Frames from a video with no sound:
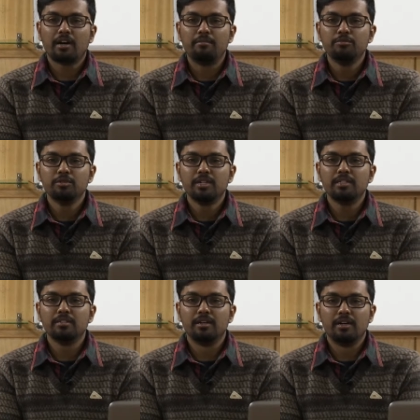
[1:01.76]
come to
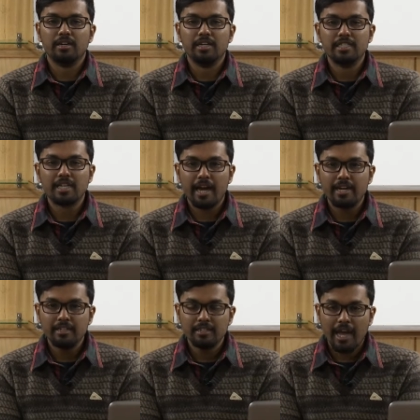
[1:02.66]
the
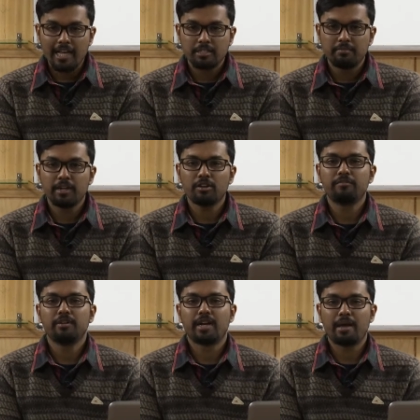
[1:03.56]
design aspect
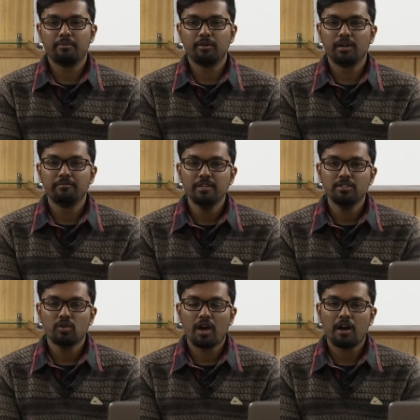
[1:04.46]
of a typography.
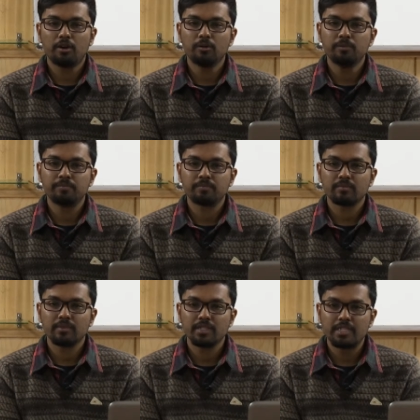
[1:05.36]
So how
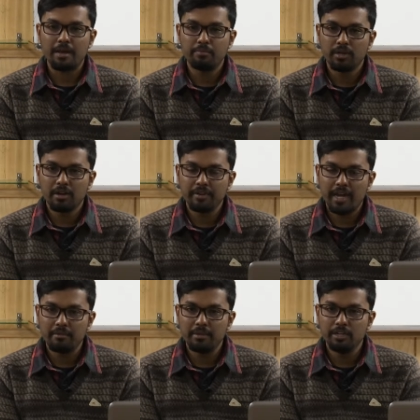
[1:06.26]
typography
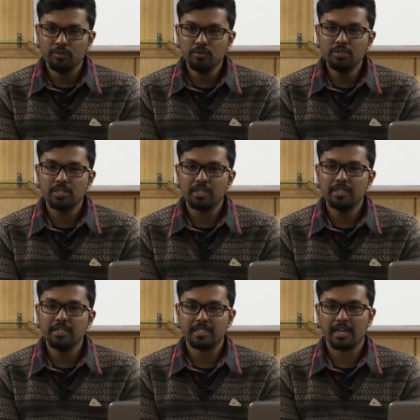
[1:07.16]
can be used
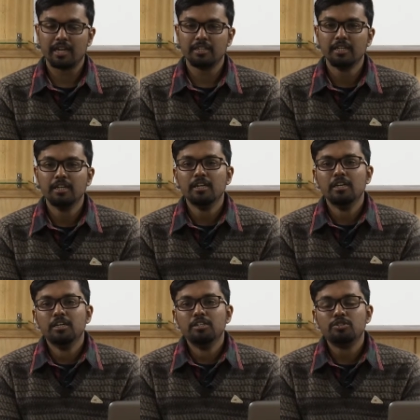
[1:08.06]
in design.
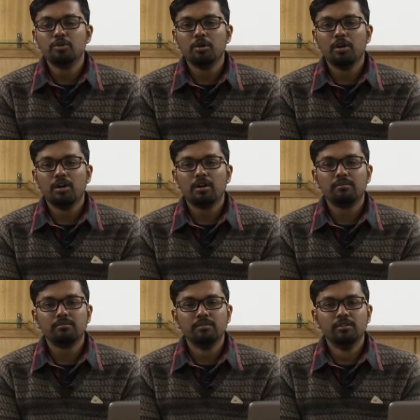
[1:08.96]

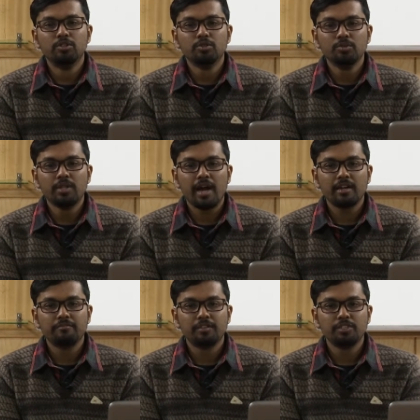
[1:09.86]
So to do
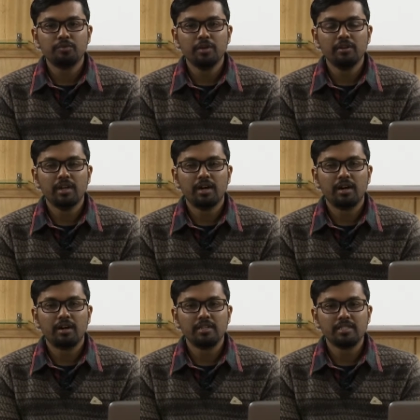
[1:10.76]
that, first we
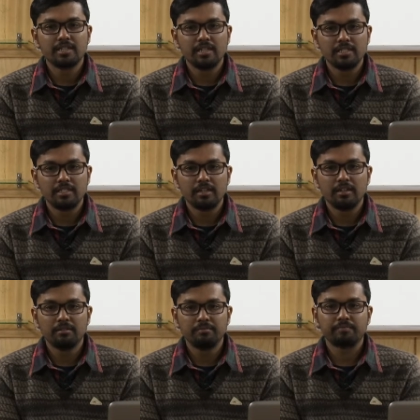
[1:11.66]
will discuss
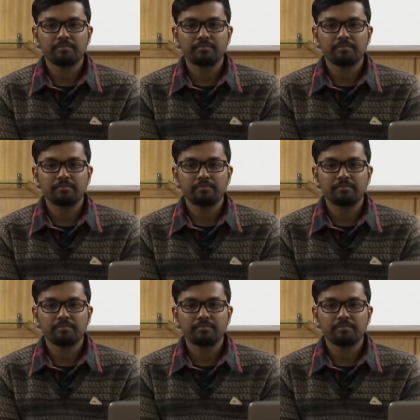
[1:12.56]
the